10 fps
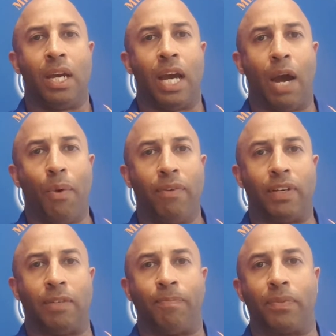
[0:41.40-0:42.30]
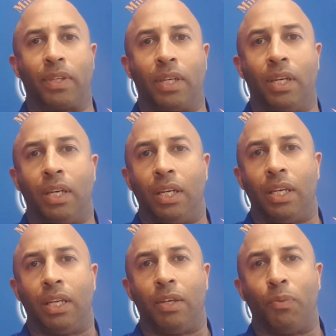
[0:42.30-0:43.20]
However,
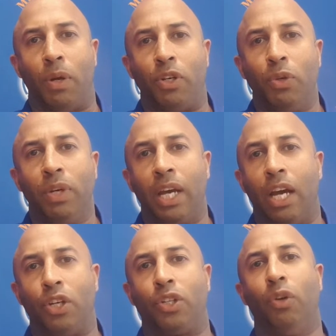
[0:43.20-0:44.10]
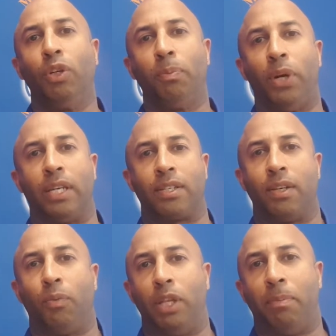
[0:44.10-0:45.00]
when doing a shoulder press
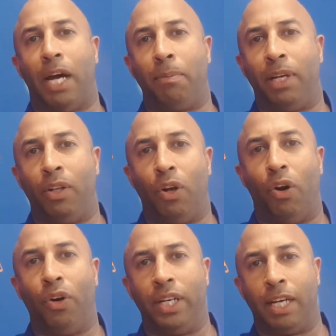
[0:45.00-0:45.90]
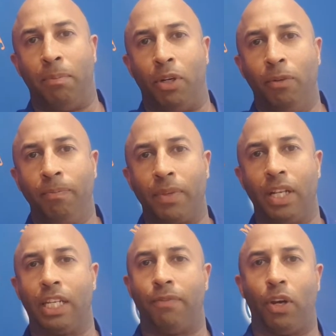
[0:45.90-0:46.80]
with a barbell or a dumbbell,
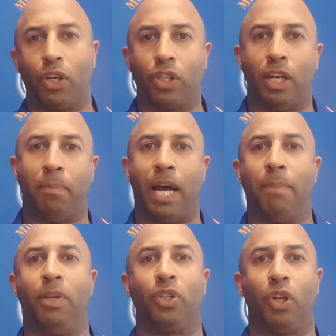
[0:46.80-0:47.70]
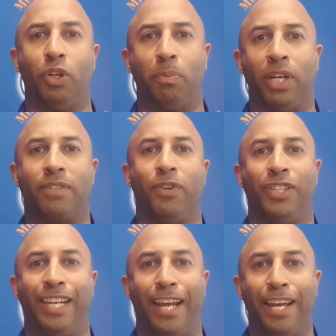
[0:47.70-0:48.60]
let's focus on a barbell shoulder press for
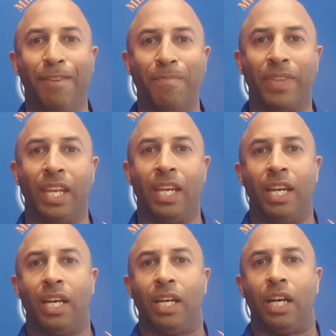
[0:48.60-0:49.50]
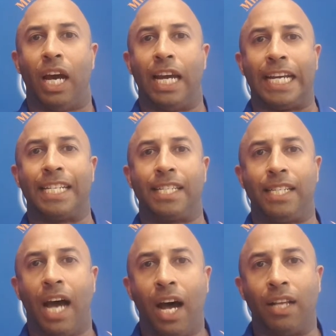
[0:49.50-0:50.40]
today, it
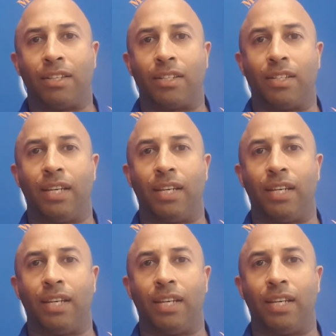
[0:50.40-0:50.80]
starts